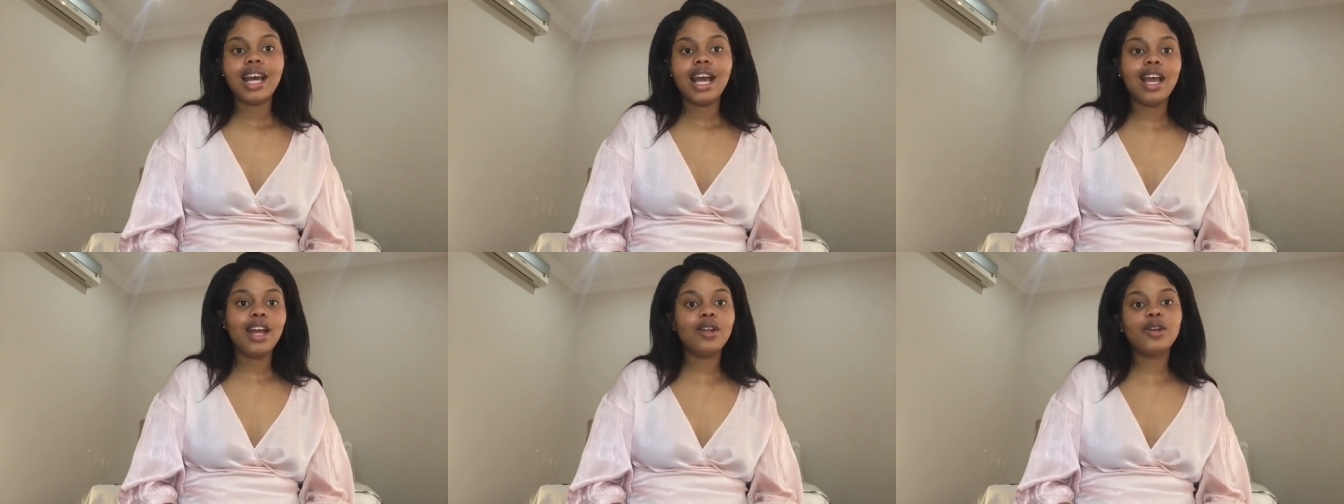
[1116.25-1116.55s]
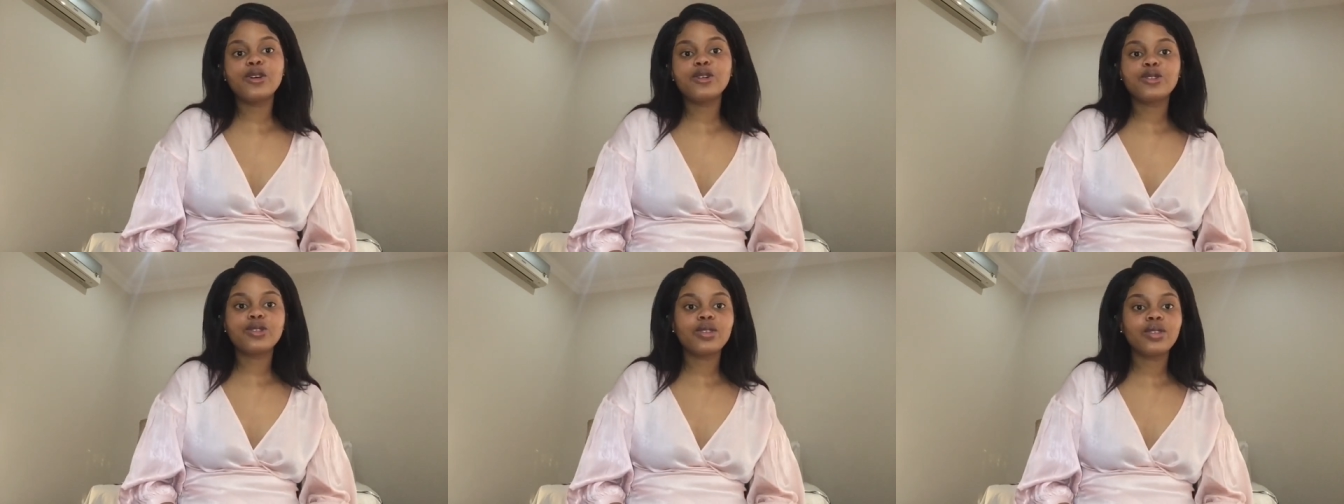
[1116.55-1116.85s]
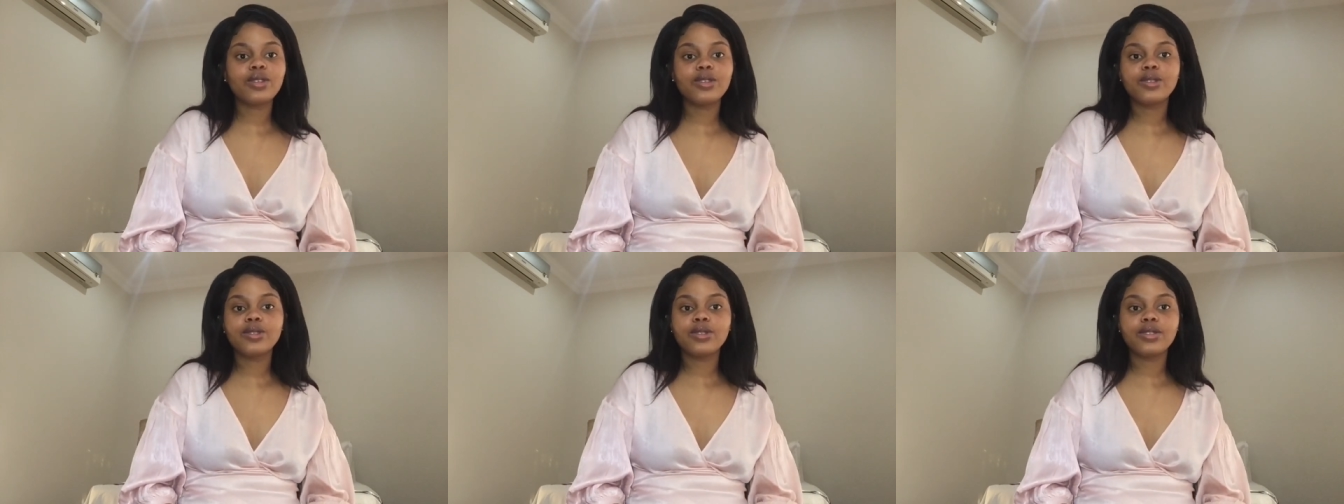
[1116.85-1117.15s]
and
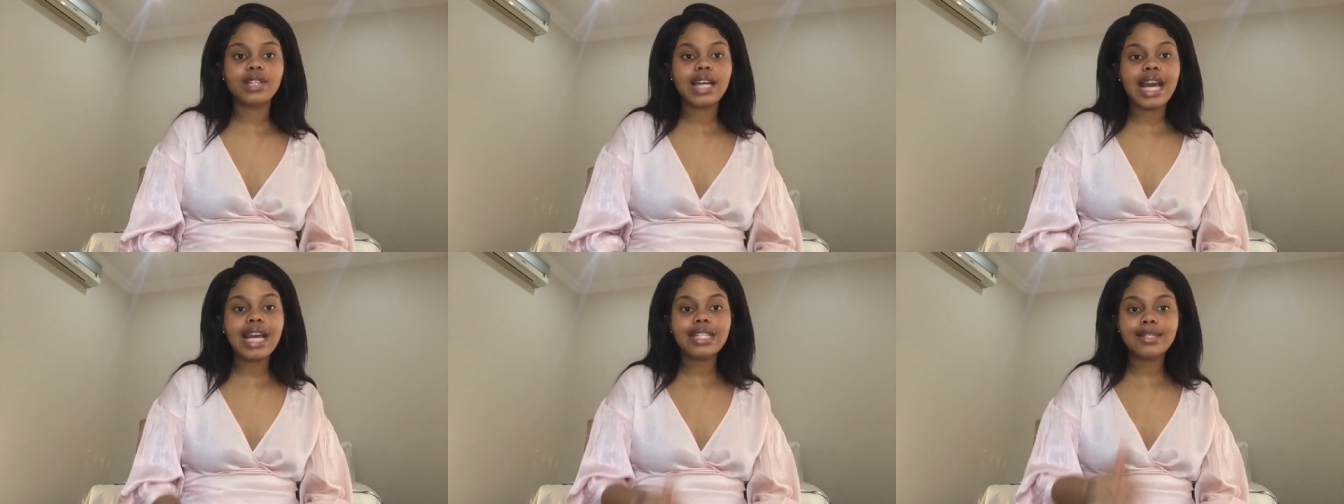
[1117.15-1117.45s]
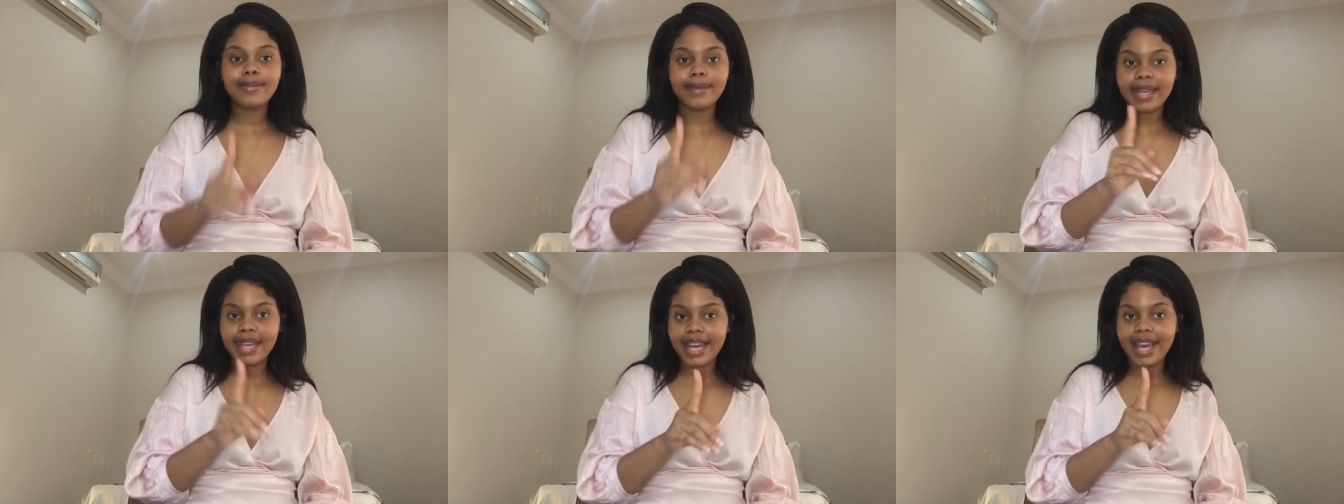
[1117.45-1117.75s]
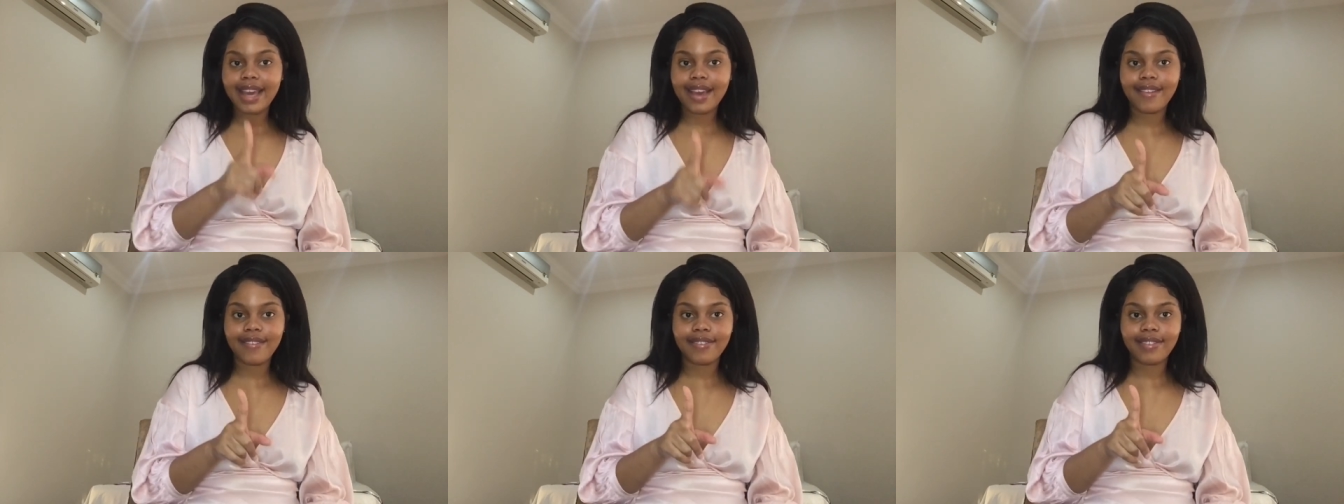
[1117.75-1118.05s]
also
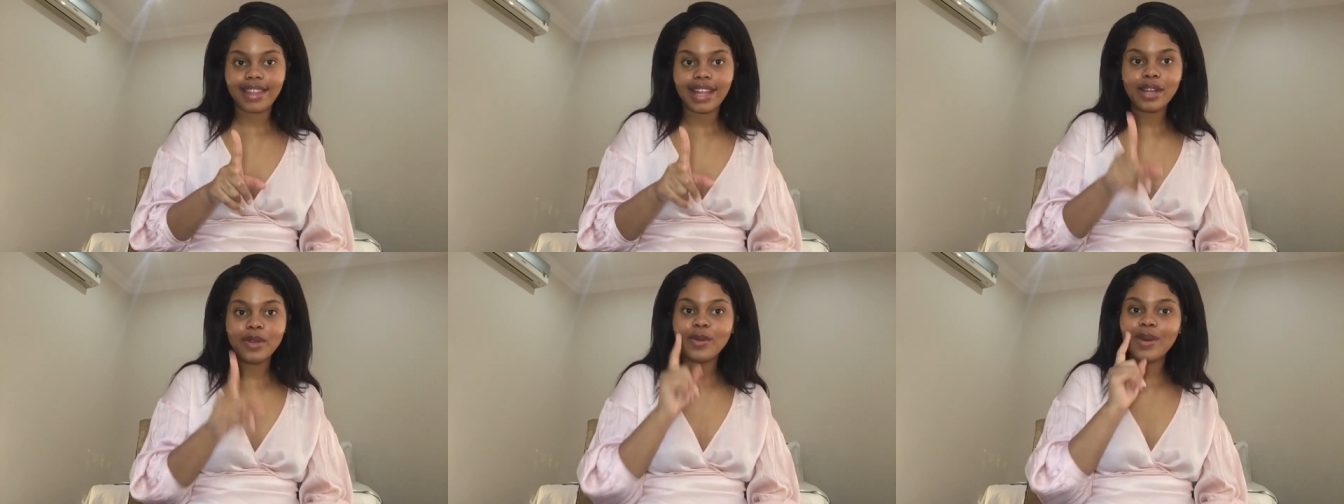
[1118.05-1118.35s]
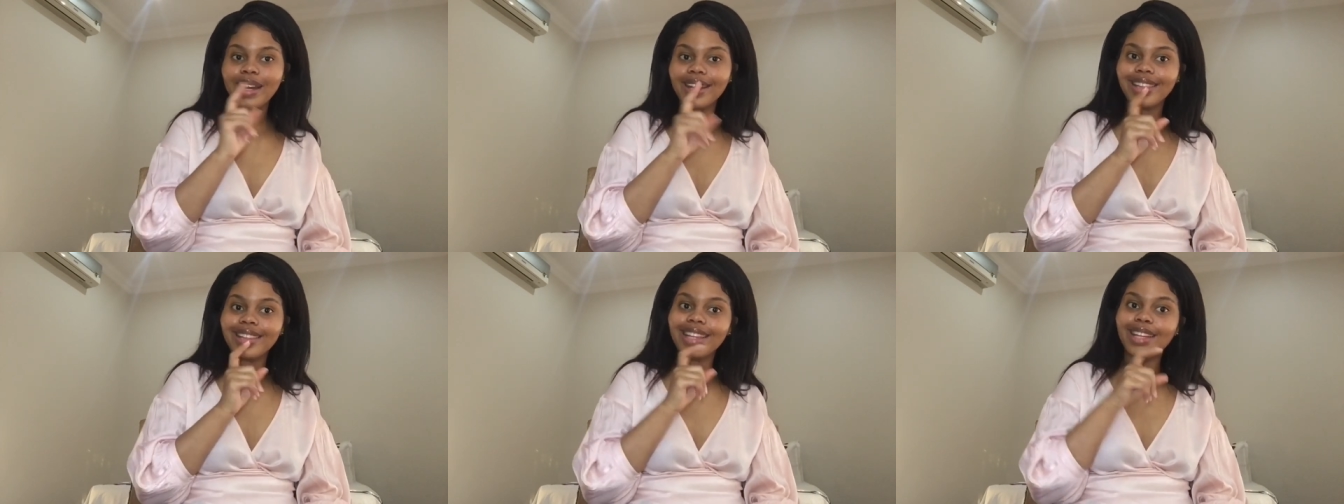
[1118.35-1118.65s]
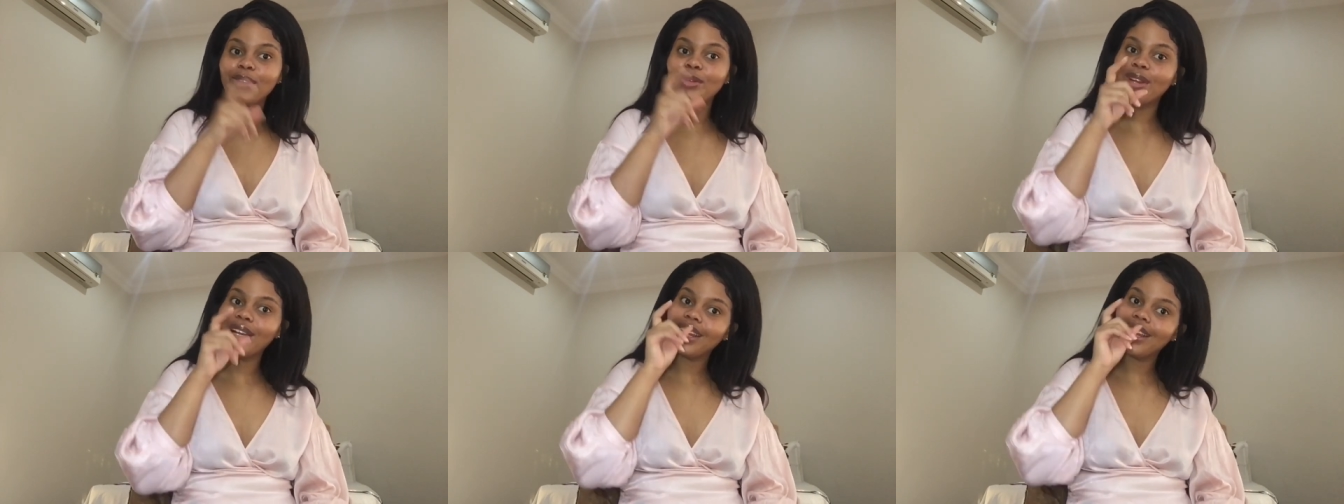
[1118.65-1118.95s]
SPF, that one,
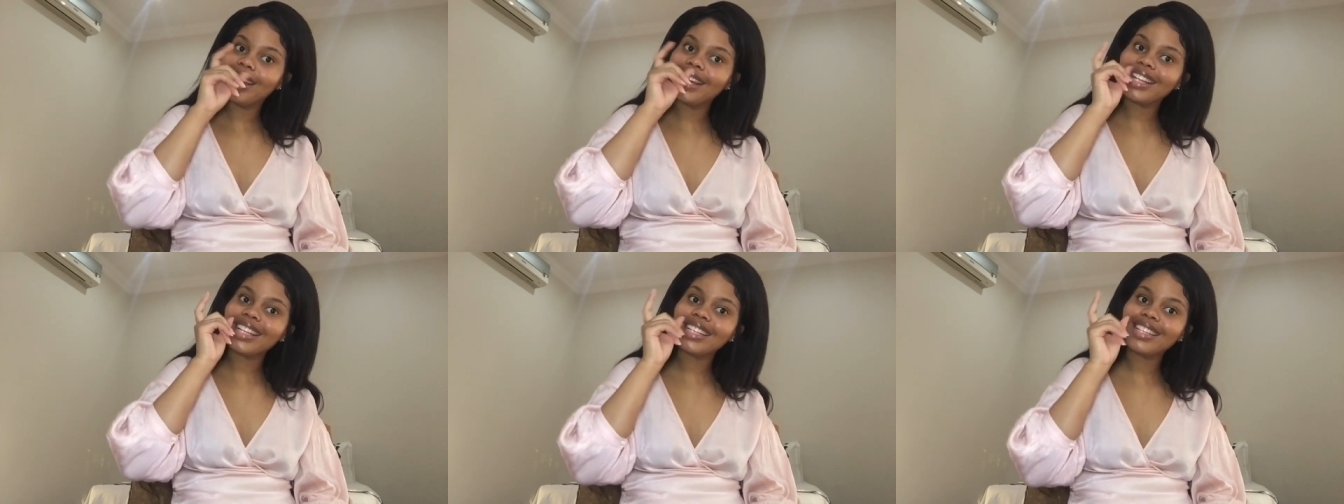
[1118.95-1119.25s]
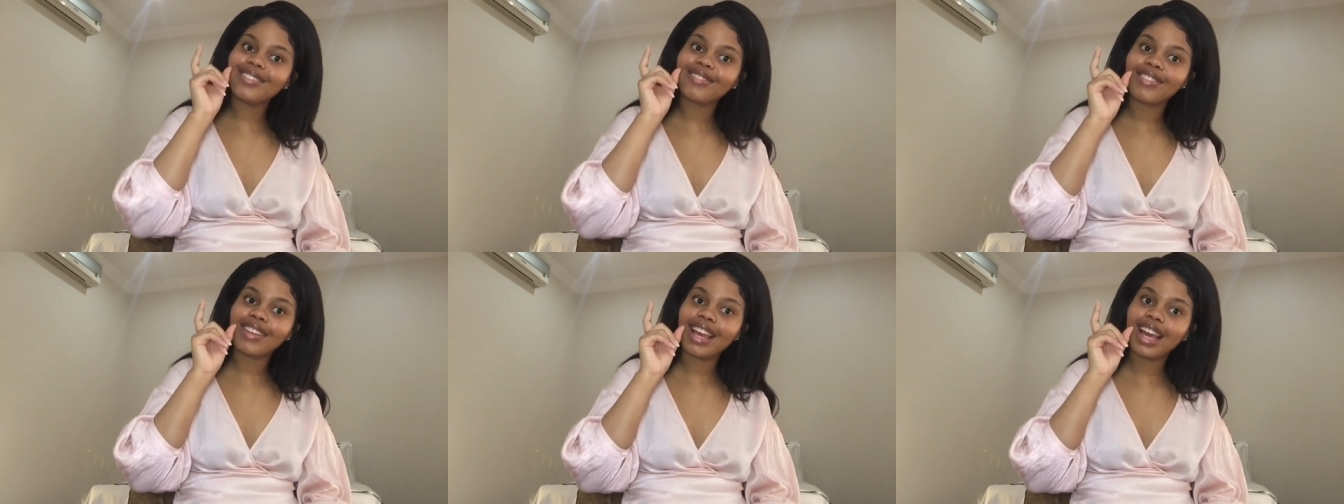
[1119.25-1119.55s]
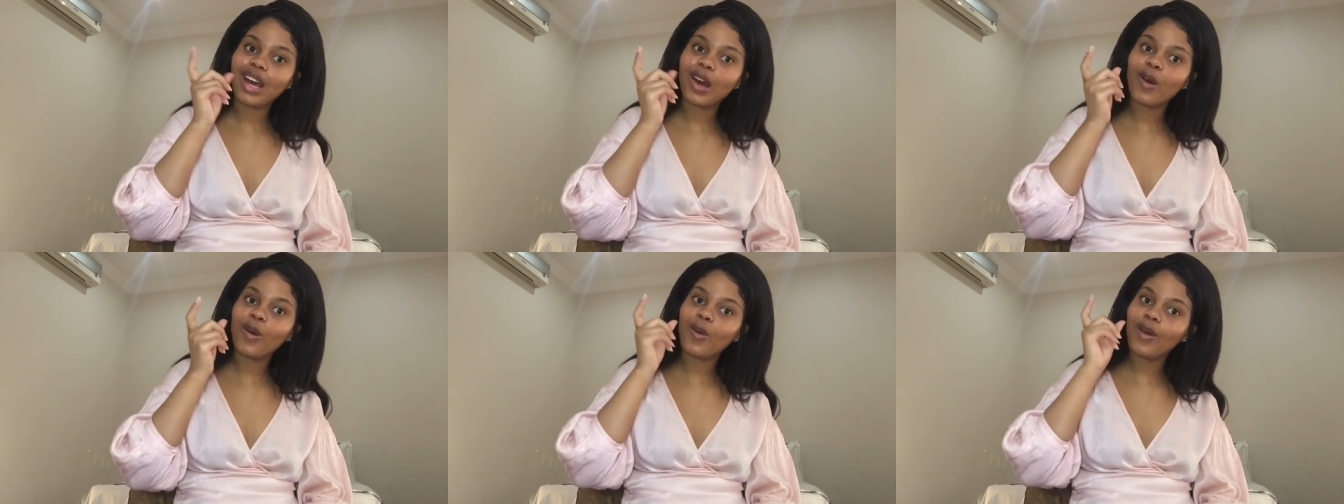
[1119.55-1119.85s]
that one
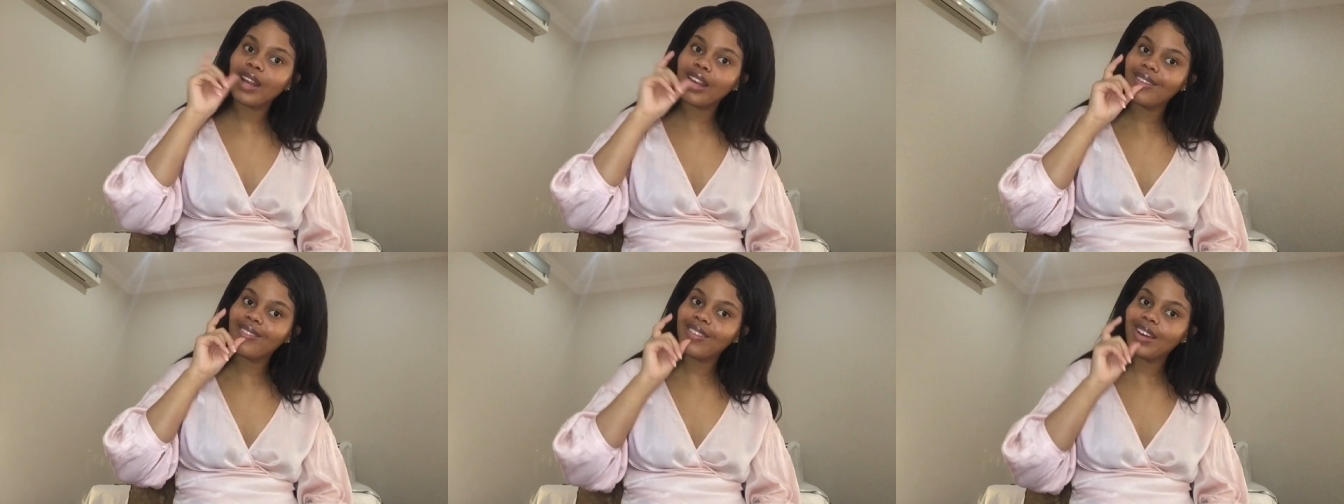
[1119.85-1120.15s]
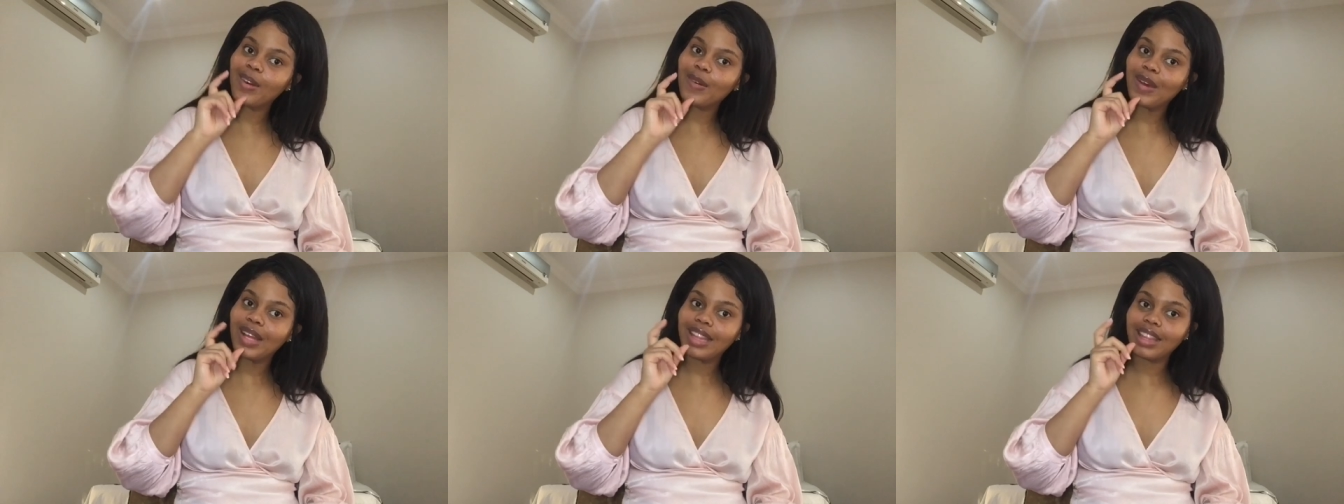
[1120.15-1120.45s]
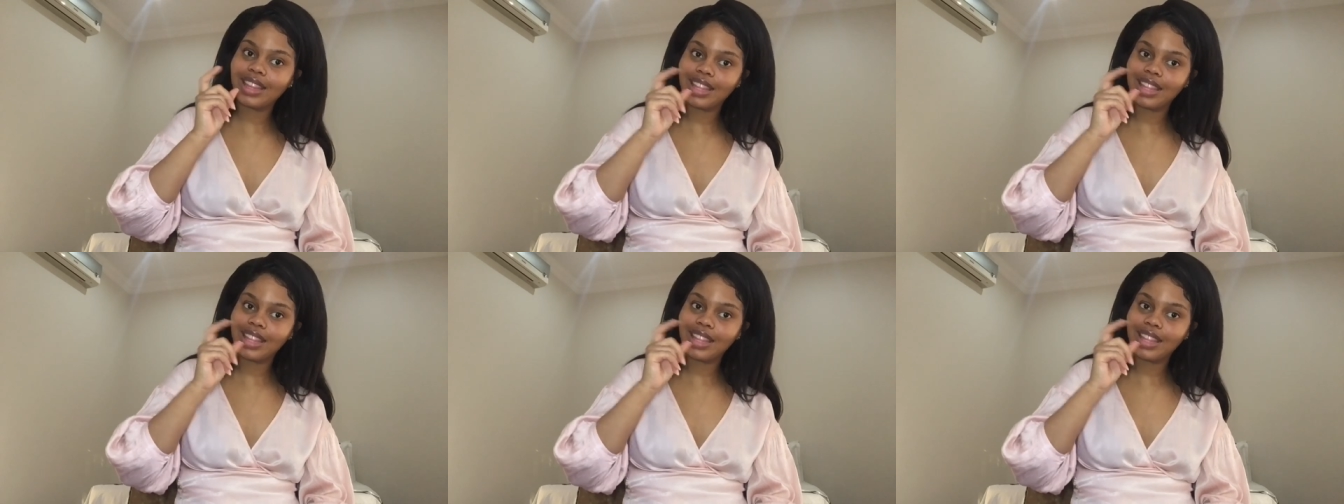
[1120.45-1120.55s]
Nivea or whatever one,